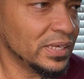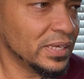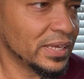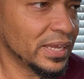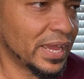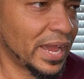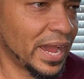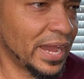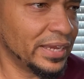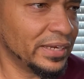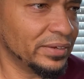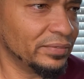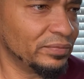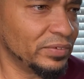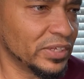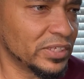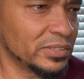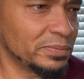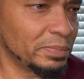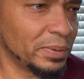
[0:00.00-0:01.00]
kind of
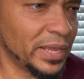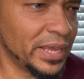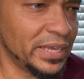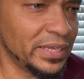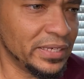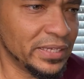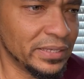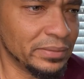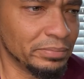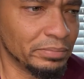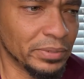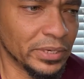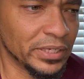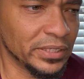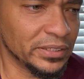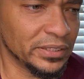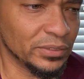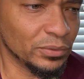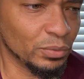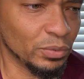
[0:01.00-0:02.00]
explained it,
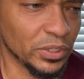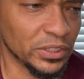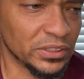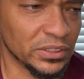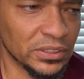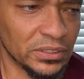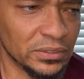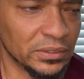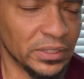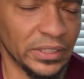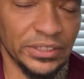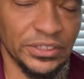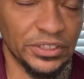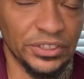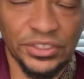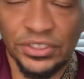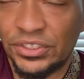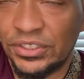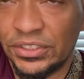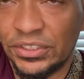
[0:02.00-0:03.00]
but it wasn't,
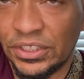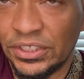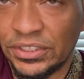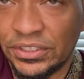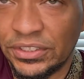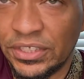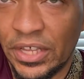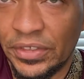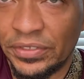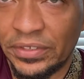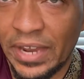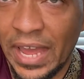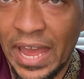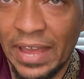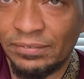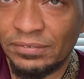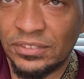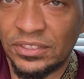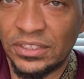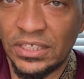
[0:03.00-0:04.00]
it's just nothing I
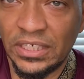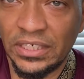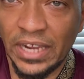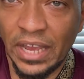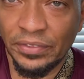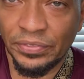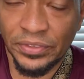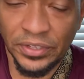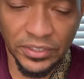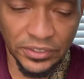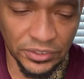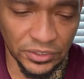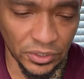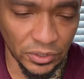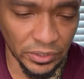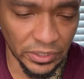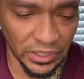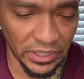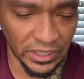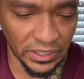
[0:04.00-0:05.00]
haven't seen out there.
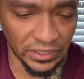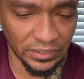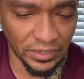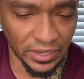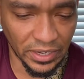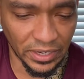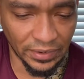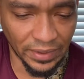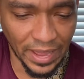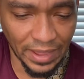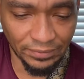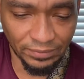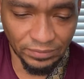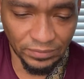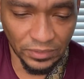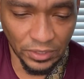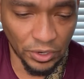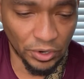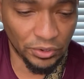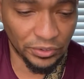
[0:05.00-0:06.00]
So again, I've
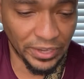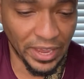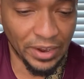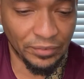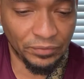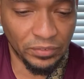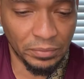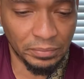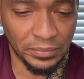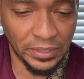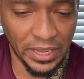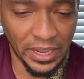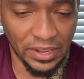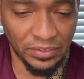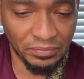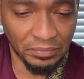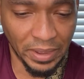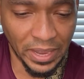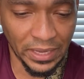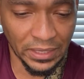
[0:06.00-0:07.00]
learned that from
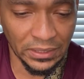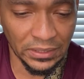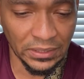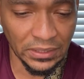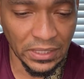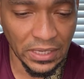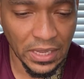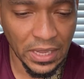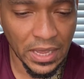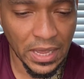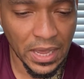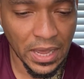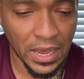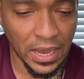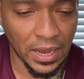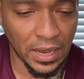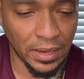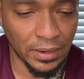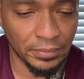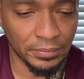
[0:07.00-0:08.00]
Dave Manley.
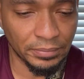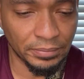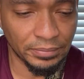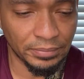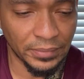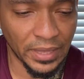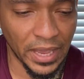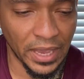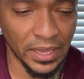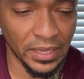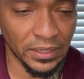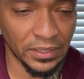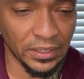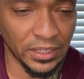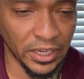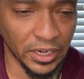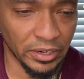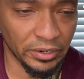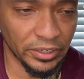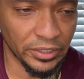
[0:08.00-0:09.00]
And
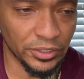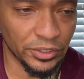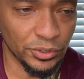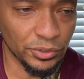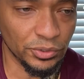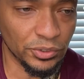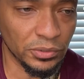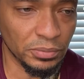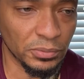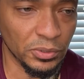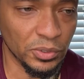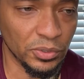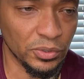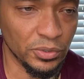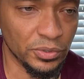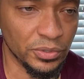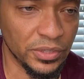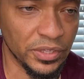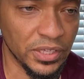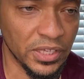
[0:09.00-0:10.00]
Kerry Too
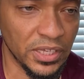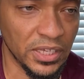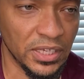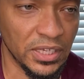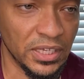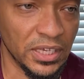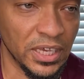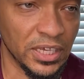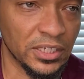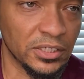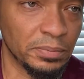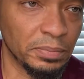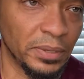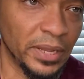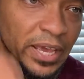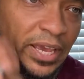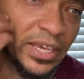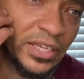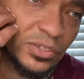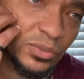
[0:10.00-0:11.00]
Smooth, he
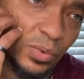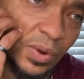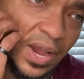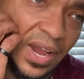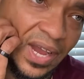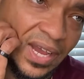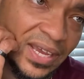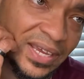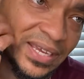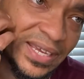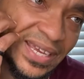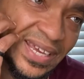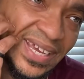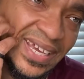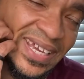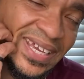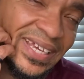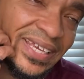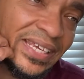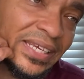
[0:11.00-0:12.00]
explains why
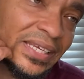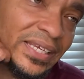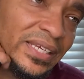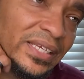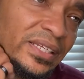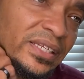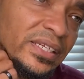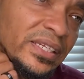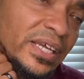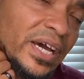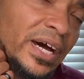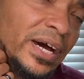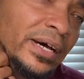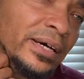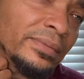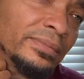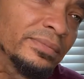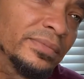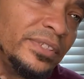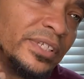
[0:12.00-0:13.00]
he
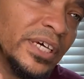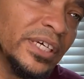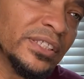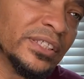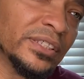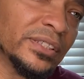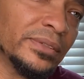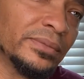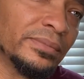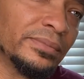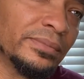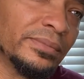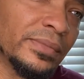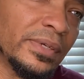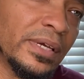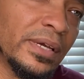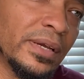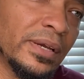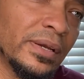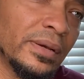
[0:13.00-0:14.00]
doesn't
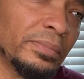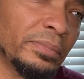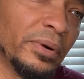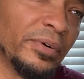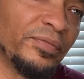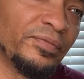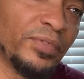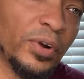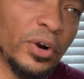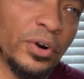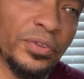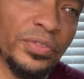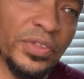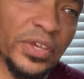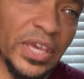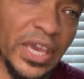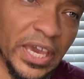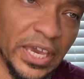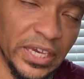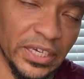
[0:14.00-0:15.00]
prefer the
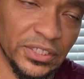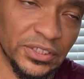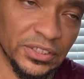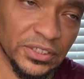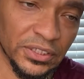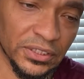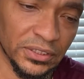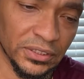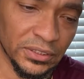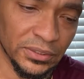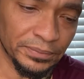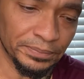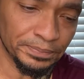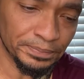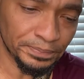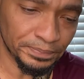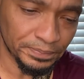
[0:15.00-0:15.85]
cage system.